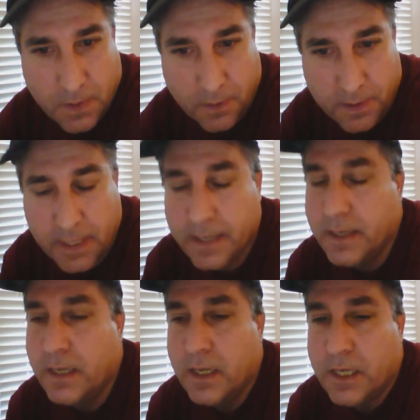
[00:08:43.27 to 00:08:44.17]
Okay?
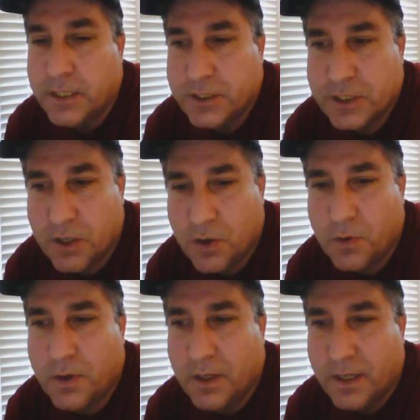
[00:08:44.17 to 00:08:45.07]

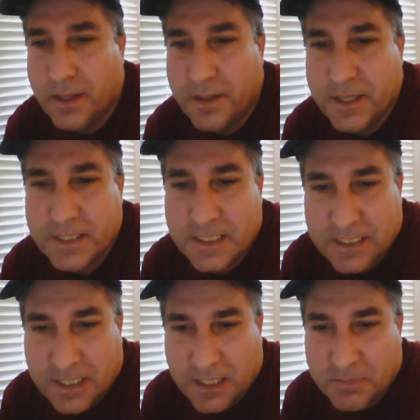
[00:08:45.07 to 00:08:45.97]
So this
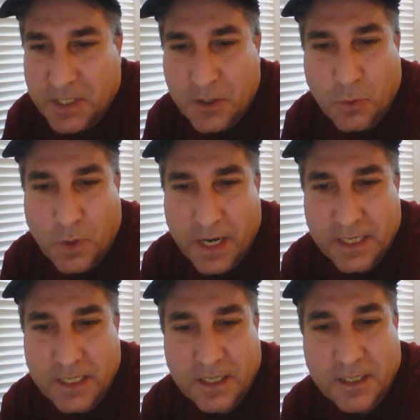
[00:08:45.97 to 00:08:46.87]
is going to be
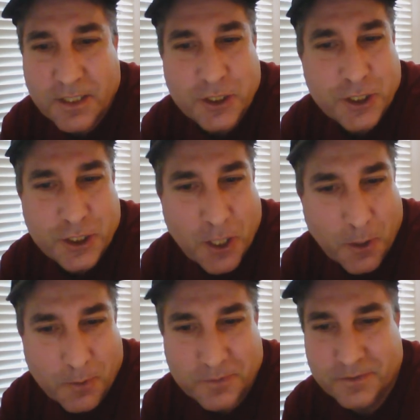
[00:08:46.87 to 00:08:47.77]
quite a
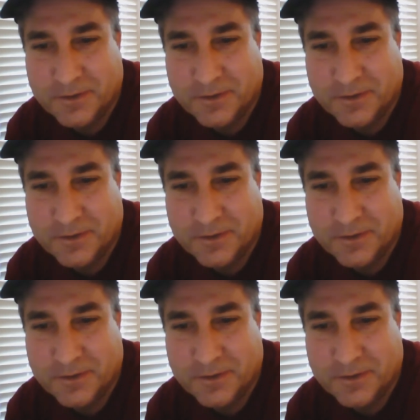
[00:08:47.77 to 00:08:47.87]
show,